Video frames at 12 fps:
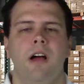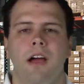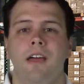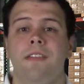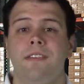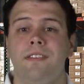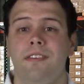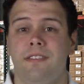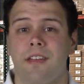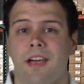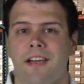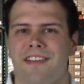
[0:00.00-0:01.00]
Hi, this is
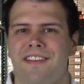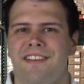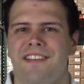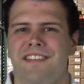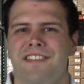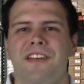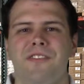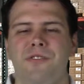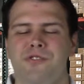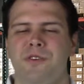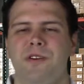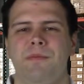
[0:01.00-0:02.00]
Zach. Thanks for
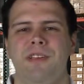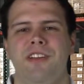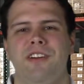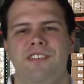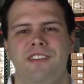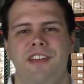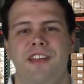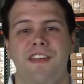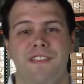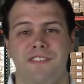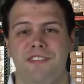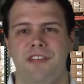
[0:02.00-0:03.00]
joining me here today
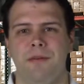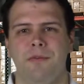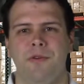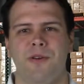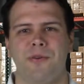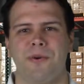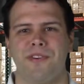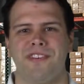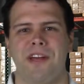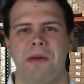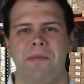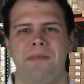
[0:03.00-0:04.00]
at the CWS
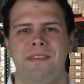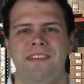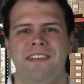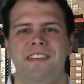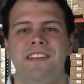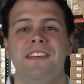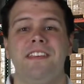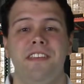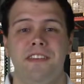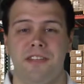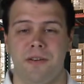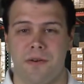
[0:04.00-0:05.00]
workshop.
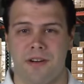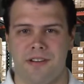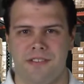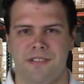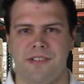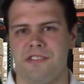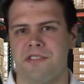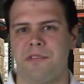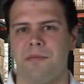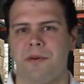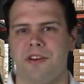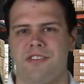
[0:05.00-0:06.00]
Continuing our series of
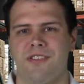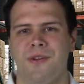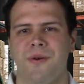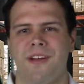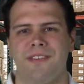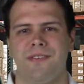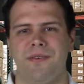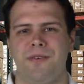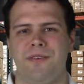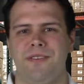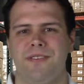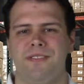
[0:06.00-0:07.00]
compression coax
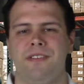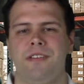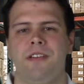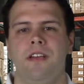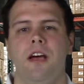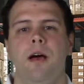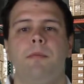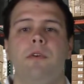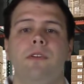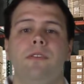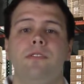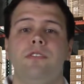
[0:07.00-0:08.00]
tutorials, I'm
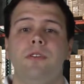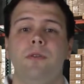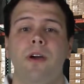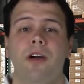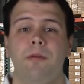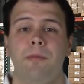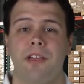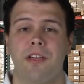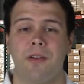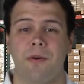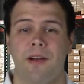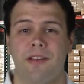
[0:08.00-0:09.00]
going to show you how to make a
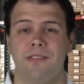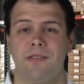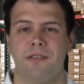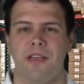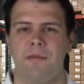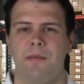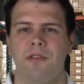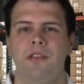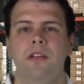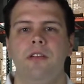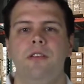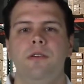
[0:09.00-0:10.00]
coaxial cable
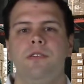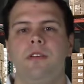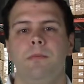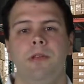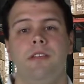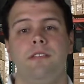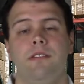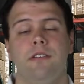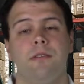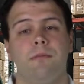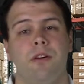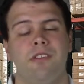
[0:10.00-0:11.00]
using a
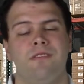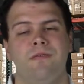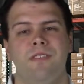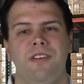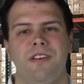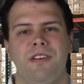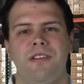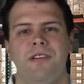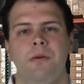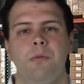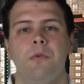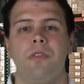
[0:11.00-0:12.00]
BNC compression fitting
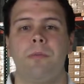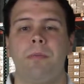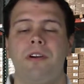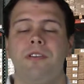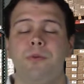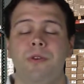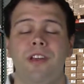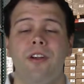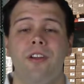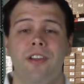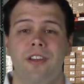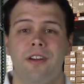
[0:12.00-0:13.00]
with the parts we
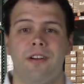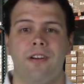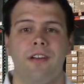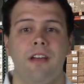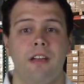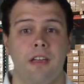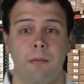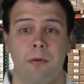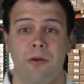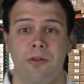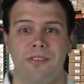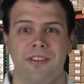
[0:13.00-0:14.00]
carry here at Cable
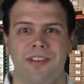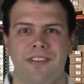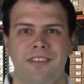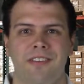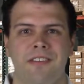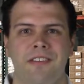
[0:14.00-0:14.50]
Wholesale.